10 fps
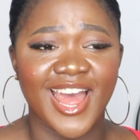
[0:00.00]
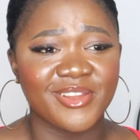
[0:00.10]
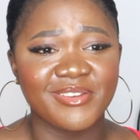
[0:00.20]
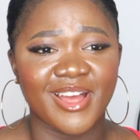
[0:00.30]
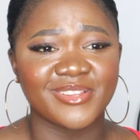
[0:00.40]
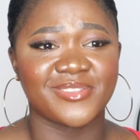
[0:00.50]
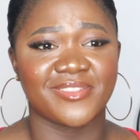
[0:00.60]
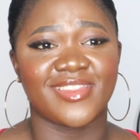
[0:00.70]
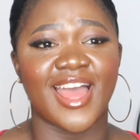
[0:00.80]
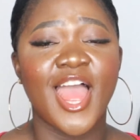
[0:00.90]
I don't know how to
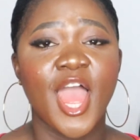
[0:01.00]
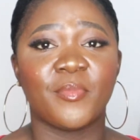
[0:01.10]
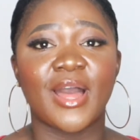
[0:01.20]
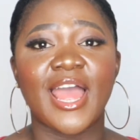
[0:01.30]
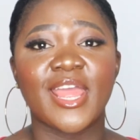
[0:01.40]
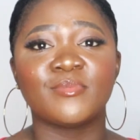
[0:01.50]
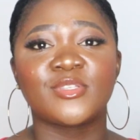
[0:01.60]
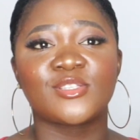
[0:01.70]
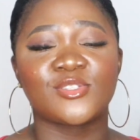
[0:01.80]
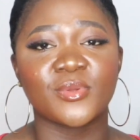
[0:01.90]
do that, but I am
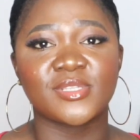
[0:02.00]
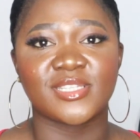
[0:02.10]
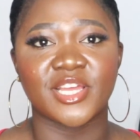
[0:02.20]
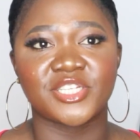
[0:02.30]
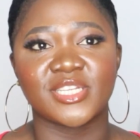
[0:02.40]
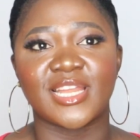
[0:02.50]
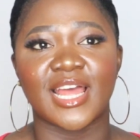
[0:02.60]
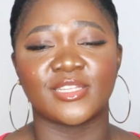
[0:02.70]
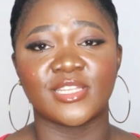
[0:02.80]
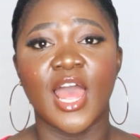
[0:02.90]
so certain
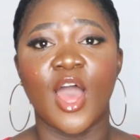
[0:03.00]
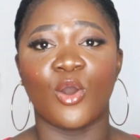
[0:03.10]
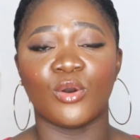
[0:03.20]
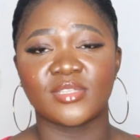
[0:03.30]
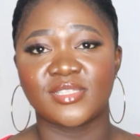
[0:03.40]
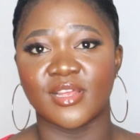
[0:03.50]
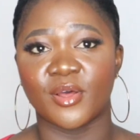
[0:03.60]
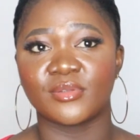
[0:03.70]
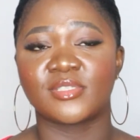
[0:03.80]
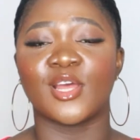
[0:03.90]
that
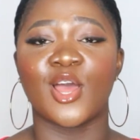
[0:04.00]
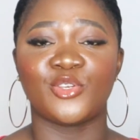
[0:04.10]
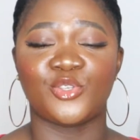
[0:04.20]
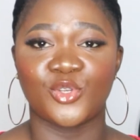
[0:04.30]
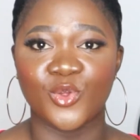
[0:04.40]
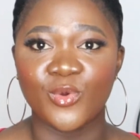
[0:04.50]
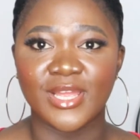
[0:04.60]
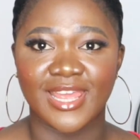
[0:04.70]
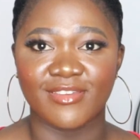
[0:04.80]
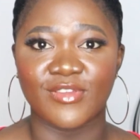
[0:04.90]
hostels
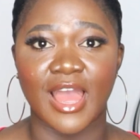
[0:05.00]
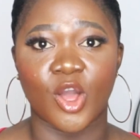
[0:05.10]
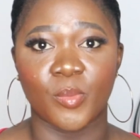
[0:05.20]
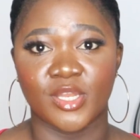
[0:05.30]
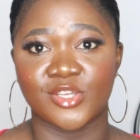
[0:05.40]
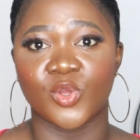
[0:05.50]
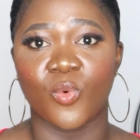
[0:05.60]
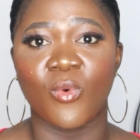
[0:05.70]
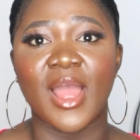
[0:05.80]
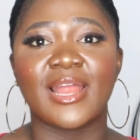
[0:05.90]
do give you
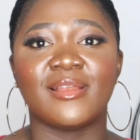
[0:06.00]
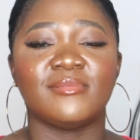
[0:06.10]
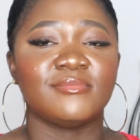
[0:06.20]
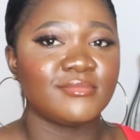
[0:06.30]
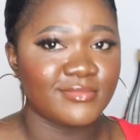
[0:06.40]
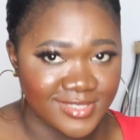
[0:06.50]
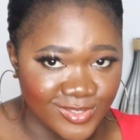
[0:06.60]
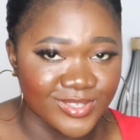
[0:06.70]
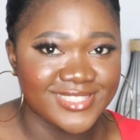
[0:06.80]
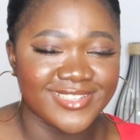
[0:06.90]
accommodation while
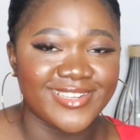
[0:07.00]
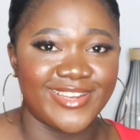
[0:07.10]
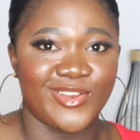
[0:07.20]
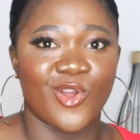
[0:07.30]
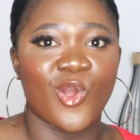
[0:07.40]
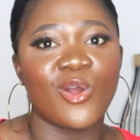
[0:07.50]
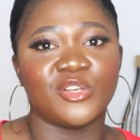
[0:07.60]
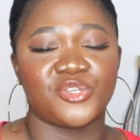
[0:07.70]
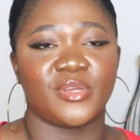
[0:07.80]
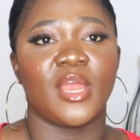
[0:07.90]
you're still in your
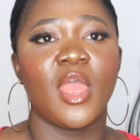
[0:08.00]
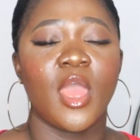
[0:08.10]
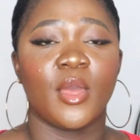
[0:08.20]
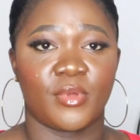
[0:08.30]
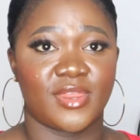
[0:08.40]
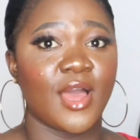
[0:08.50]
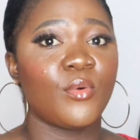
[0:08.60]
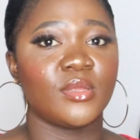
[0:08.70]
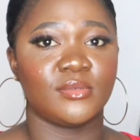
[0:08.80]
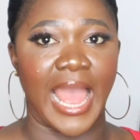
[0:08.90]
country. But
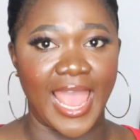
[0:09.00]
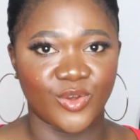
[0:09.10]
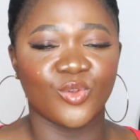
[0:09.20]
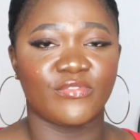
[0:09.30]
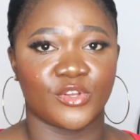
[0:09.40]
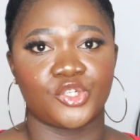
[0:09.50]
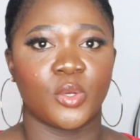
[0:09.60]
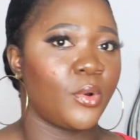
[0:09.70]
that one I know for sure.